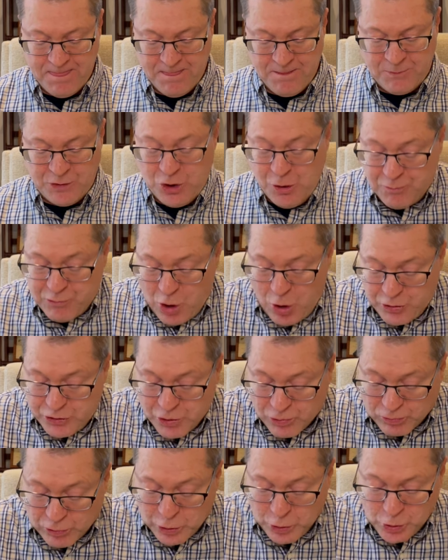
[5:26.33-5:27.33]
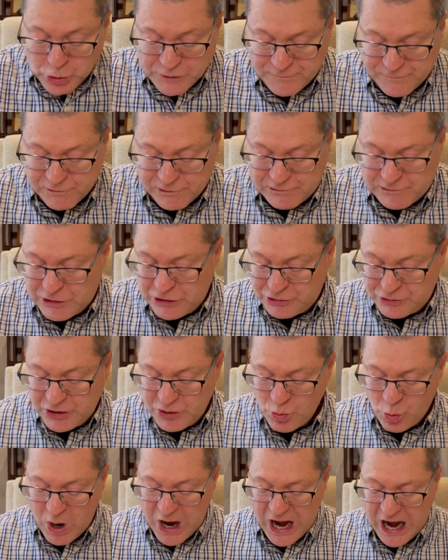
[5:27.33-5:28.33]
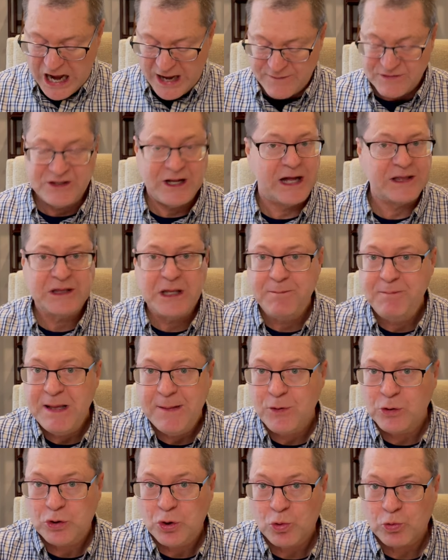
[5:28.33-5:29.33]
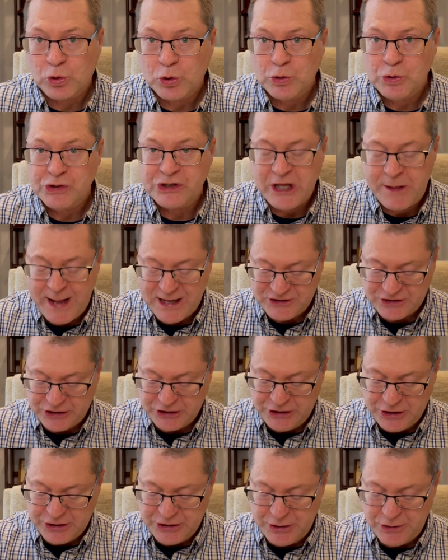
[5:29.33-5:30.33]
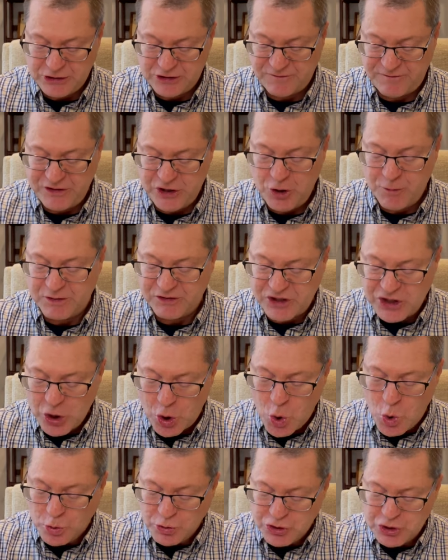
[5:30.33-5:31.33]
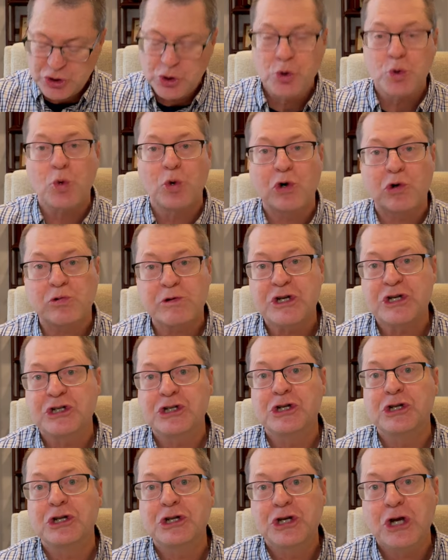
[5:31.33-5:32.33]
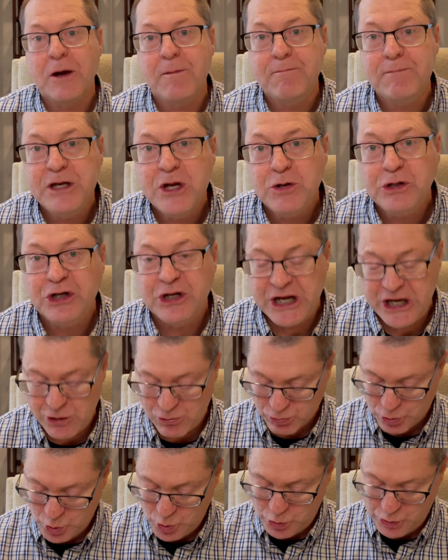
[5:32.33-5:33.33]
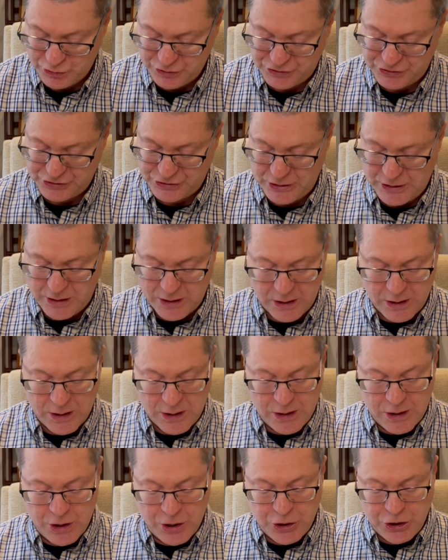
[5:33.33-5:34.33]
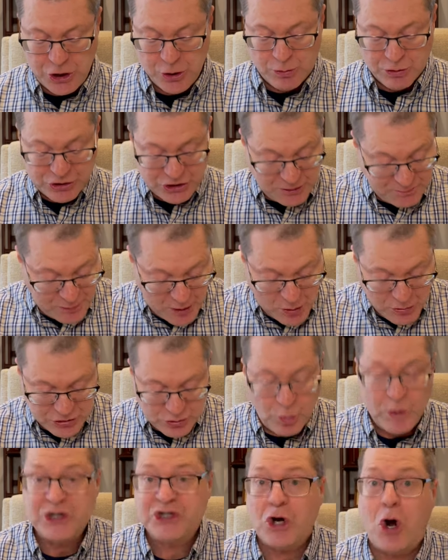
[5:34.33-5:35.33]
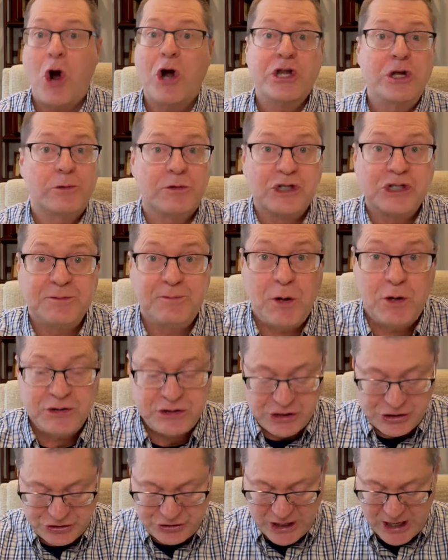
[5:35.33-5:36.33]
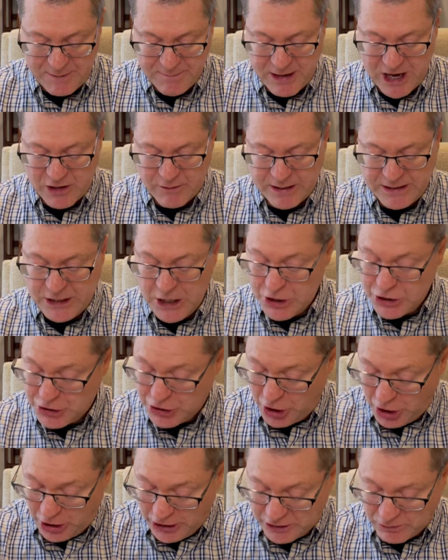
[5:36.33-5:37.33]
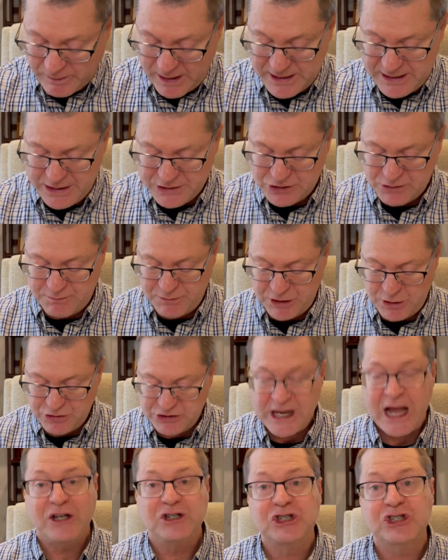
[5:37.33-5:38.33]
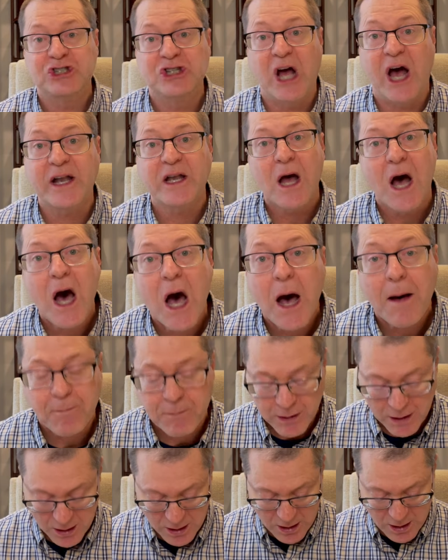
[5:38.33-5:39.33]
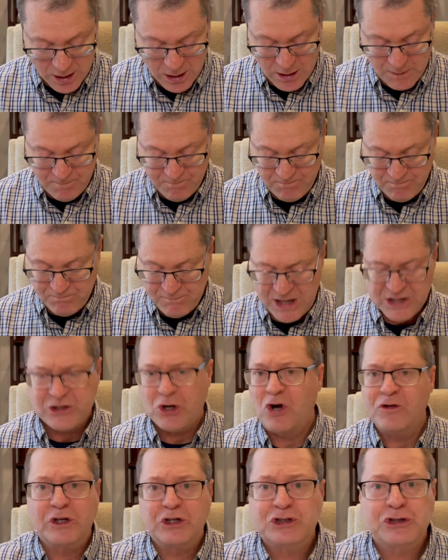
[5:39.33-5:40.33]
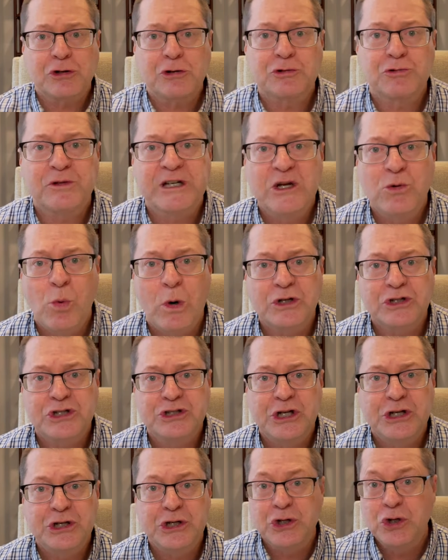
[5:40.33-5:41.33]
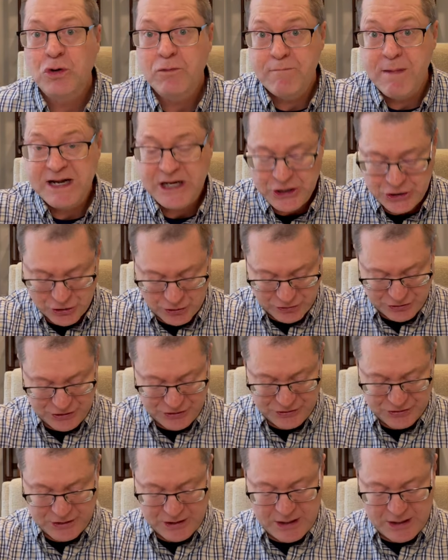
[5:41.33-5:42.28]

You broke the rules for Christian wives, not the biblical rules, and that's the good news for you, but the old school Christian community rules. You were supposed, which are you were supposed to stay married, tolerate his abuse, and shut up. That's all the church really wants you to do, many churches.